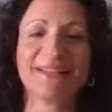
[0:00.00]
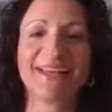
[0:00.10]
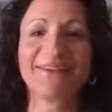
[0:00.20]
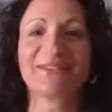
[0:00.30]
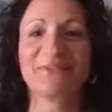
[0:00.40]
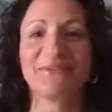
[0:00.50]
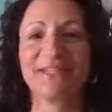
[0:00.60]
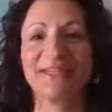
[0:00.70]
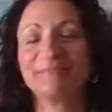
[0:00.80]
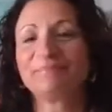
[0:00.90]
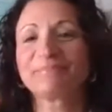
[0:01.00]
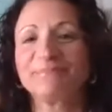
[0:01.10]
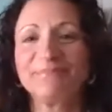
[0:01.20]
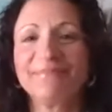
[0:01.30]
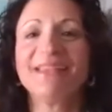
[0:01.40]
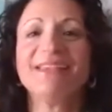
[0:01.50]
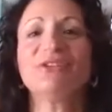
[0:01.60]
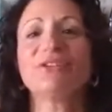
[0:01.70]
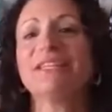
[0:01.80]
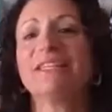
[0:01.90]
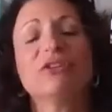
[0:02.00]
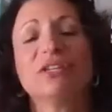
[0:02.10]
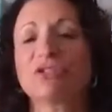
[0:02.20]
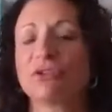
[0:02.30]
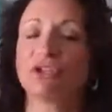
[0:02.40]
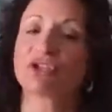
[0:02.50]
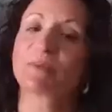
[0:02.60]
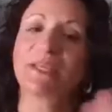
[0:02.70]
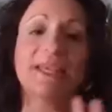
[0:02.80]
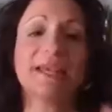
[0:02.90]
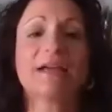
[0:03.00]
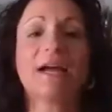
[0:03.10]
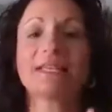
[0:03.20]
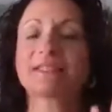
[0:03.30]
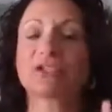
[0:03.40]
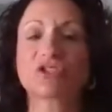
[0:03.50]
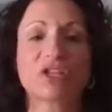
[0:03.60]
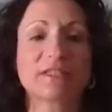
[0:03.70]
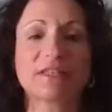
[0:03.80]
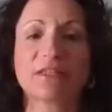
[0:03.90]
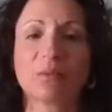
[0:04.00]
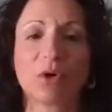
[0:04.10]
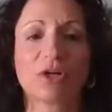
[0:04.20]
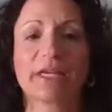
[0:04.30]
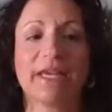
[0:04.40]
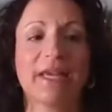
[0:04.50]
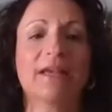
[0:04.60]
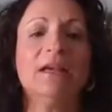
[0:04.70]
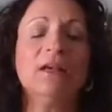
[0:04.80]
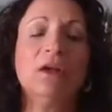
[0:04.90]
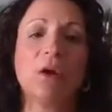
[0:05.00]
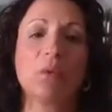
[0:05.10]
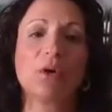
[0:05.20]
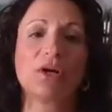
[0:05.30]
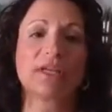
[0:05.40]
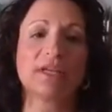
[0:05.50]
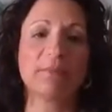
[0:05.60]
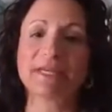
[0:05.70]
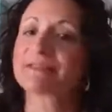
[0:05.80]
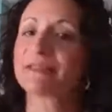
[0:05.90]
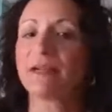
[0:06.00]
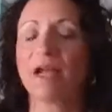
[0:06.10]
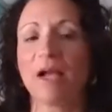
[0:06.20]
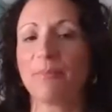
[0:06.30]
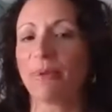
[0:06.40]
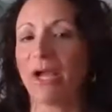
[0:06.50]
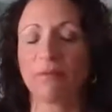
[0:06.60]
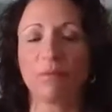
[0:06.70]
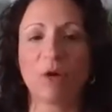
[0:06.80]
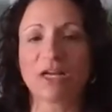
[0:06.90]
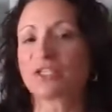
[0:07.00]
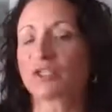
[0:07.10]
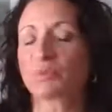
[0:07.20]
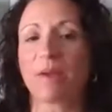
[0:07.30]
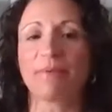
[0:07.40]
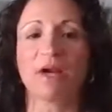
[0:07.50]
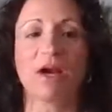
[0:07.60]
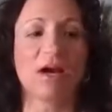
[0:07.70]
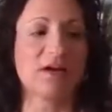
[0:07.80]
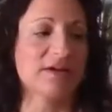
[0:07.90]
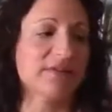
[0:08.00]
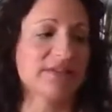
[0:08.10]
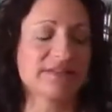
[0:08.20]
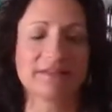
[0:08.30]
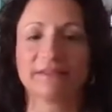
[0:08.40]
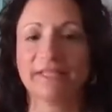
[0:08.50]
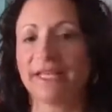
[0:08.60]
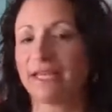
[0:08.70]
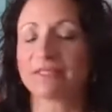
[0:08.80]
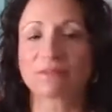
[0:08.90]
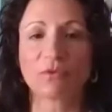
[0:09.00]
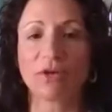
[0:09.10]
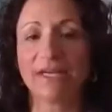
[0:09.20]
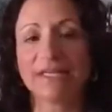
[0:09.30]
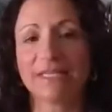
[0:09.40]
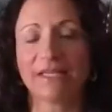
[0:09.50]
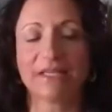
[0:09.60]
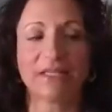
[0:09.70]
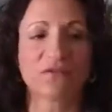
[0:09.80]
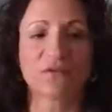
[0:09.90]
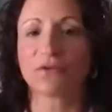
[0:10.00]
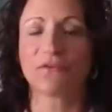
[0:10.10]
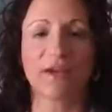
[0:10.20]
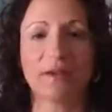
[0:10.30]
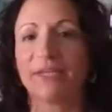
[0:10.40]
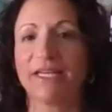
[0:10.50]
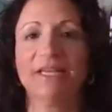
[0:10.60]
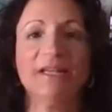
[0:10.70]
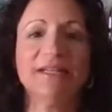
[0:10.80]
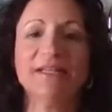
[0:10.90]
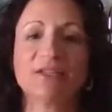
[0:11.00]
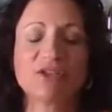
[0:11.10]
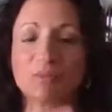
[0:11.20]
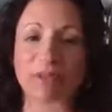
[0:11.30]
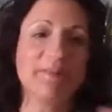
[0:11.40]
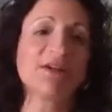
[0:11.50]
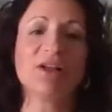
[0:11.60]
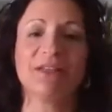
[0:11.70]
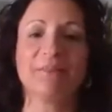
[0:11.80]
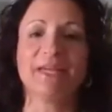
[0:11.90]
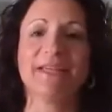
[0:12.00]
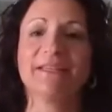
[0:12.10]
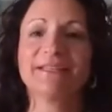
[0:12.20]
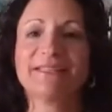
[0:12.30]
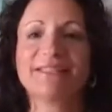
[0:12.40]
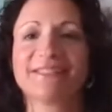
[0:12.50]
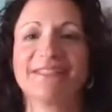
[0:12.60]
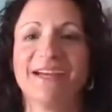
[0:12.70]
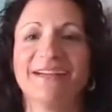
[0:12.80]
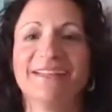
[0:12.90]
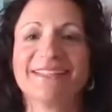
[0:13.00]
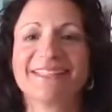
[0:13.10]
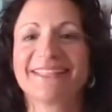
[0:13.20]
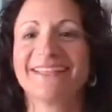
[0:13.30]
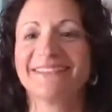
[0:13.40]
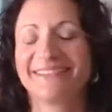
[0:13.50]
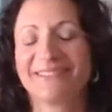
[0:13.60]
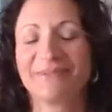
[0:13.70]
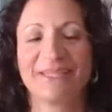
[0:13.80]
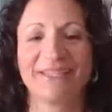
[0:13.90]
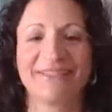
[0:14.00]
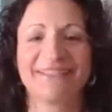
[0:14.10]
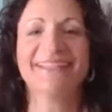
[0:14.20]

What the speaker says: It was so funny. You can do it. You just be like, hey guys, this just isn't working. We're going to mix it up. I watched this webinar and this lady had some great ideas for her family. Just blame it all on me. Just, okay. So you'll be good.